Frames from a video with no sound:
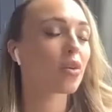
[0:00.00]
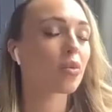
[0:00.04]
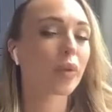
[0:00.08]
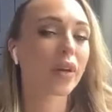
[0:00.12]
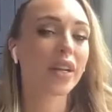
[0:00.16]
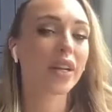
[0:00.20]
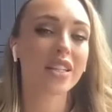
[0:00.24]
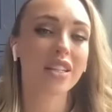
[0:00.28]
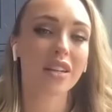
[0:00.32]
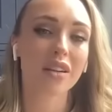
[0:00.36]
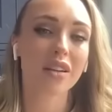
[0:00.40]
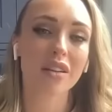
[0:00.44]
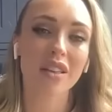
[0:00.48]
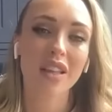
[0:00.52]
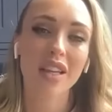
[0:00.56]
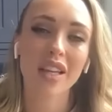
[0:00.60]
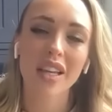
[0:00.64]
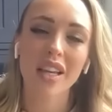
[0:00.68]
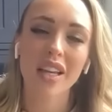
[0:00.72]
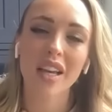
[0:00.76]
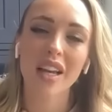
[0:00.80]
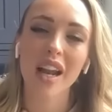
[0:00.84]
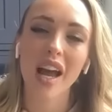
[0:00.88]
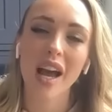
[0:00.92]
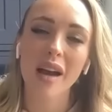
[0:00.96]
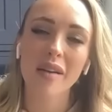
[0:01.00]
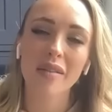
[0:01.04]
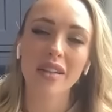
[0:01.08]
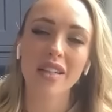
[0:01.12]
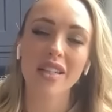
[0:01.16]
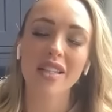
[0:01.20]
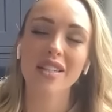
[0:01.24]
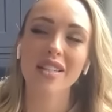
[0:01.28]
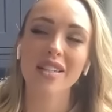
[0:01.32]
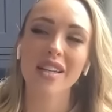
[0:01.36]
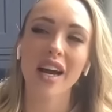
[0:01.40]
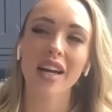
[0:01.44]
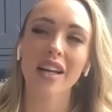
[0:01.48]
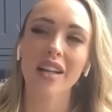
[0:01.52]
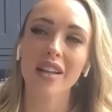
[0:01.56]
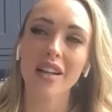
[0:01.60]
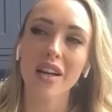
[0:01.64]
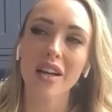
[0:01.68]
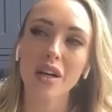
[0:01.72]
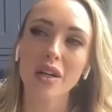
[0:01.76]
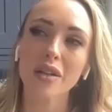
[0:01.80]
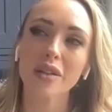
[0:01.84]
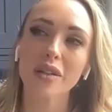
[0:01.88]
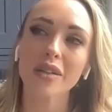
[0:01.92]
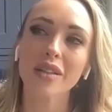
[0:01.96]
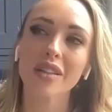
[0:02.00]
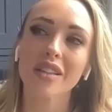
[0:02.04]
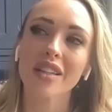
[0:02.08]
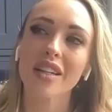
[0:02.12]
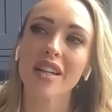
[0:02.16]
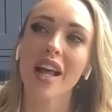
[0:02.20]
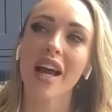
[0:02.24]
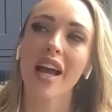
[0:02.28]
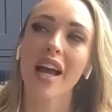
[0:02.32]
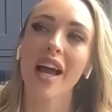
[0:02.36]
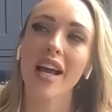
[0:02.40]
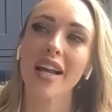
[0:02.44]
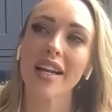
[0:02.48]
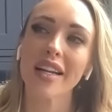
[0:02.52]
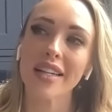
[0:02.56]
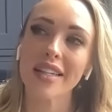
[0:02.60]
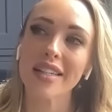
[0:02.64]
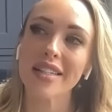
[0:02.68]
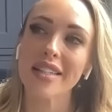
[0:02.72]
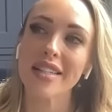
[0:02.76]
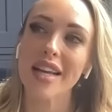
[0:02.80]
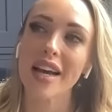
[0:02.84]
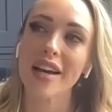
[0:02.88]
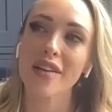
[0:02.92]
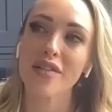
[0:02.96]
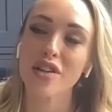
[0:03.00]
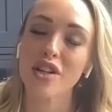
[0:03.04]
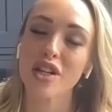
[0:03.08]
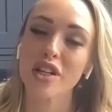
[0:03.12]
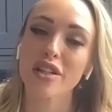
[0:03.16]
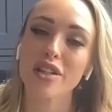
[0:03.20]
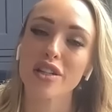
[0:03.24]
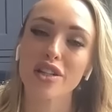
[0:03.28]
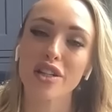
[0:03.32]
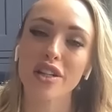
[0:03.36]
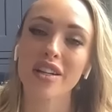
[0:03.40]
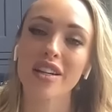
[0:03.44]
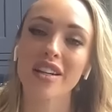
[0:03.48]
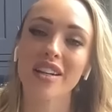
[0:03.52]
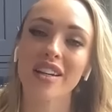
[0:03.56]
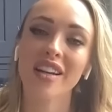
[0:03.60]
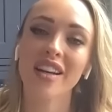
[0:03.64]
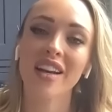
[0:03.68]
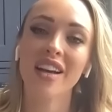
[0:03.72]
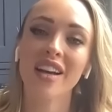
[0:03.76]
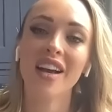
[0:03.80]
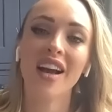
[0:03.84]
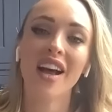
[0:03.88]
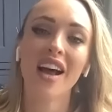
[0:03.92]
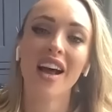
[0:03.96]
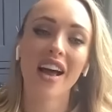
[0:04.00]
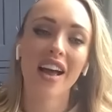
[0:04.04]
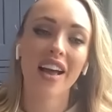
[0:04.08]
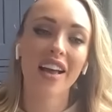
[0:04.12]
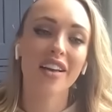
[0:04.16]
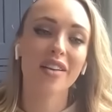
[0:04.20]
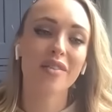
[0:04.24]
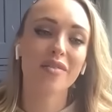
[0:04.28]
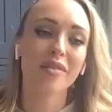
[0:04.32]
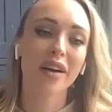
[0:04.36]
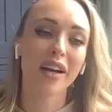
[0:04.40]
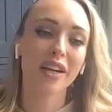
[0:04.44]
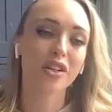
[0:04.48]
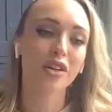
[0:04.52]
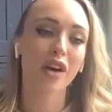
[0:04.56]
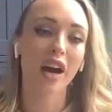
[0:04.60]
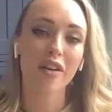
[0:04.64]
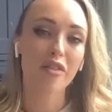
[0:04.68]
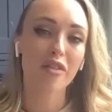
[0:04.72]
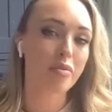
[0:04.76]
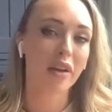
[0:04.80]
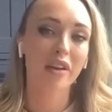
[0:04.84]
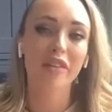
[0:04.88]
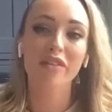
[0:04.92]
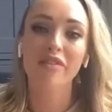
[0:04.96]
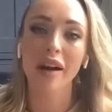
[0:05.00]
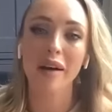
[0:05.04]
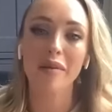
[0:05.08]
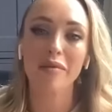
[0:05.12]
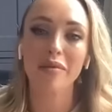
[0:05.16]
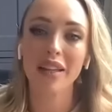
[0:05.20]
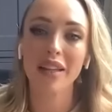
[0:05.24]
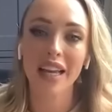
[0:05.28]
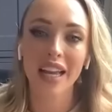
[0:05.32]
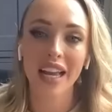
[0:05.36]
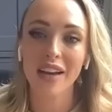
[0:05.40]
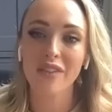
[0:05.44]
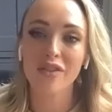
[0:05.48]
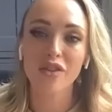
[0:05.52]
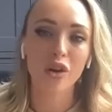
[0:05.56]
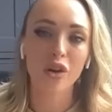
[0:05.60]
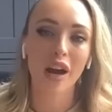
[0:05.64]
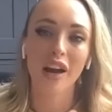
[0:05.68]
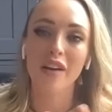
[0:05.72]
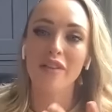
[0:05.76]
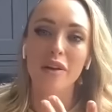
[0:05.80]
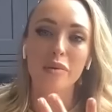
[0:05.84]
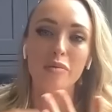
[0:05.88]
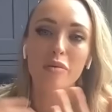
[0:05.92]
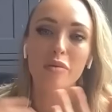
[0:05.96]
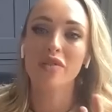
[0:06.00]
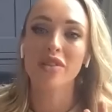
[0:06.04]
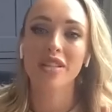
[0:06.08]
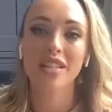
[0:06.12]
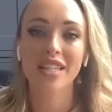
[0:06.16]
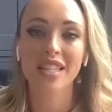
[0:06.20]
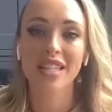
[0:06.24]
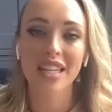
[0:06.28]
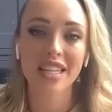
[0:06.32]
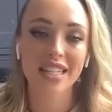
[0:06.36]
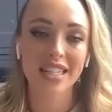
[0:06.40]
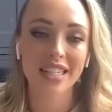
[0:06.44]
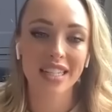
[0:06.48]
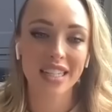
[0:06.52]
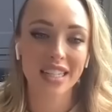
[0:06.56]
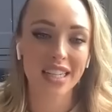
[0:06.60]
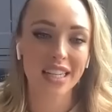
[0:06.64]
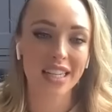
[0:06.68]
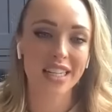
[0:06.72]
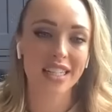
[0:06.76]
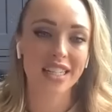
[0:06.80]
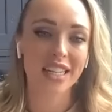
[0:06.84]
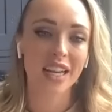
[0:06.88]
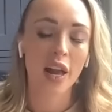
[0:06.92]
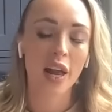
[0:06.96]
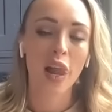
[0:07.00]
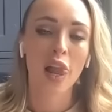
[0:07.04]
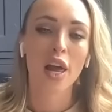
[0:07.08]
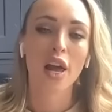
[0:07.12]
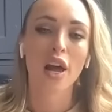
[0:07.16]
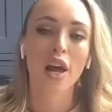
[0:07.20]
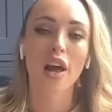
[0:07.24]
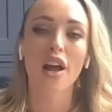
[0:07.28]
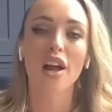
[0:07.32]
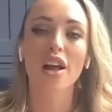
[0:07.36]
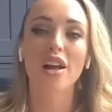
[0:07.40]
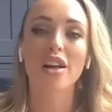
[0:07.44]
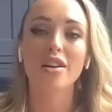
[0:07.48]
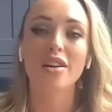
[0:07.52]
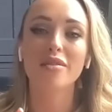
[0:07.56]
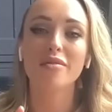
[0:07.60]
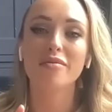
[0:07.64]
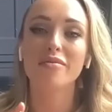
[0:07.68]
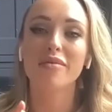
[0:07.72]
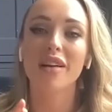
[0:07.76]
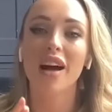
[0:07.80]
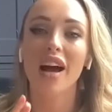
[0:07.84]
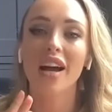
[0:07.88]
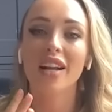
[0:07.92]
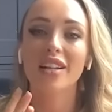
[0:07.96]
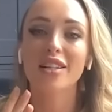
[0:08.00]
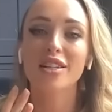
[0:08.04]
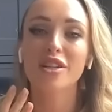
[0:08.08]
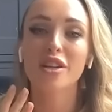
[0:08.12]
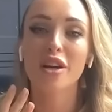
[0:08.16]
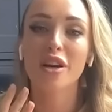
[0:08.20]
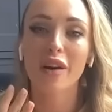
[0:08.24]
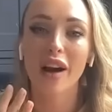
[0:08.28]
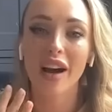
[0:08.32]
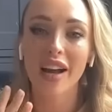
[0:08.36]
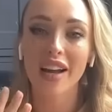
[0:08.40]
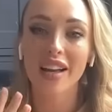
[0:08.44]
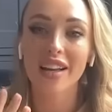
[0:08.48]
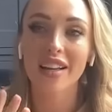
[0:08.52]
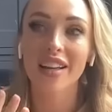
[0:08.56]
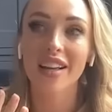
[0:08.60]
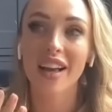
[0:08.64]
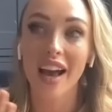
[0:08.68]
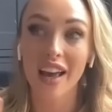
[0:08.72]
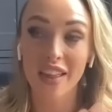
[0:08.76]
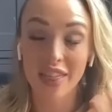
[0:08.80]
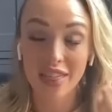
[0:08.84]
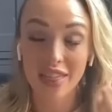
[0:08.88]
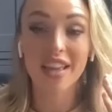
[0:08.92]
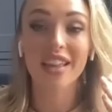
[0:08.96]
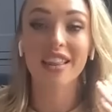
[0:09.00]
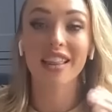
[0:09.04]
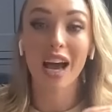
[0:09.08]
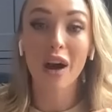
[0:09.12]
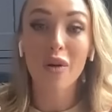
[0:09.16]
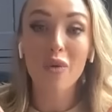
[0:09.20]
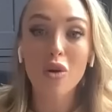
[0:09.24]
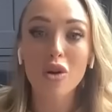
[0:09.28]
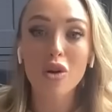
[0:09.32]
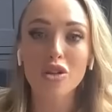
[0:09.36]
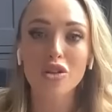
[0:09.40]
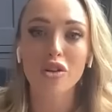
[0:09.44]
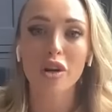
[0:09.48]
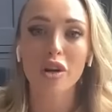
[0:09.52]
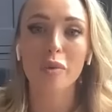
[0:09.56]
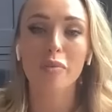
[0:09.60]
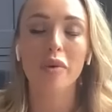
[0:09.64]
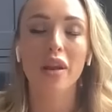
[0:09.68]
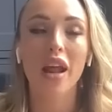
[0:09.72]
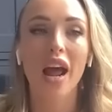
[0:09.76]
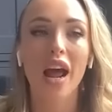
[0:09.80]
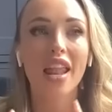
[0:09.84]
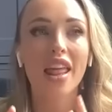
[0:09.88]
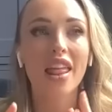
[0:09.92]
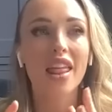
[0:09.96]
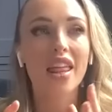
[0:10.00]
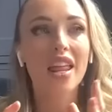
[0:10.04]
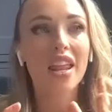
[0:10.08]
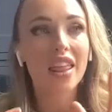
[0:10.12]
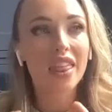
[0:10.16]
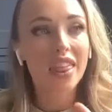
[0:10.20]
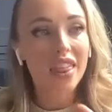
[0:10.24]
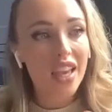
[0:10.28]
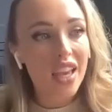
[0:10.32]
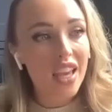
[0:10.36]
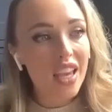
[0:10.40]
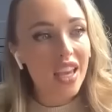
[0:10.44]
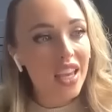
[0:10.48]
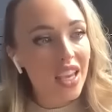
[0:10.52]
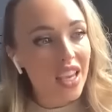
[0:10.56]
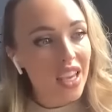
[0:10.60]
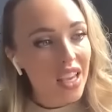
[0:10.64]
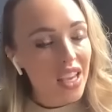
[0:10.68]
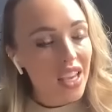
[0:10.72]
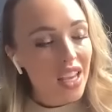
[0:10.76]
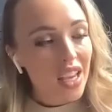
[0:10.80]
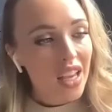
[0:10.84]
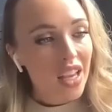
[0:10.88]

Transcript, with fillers: out the window thinking i'm gonna die alone like i need to have children um i don't have a big family i don't have any brothers and sisters um and so i i think that was creeping and then i think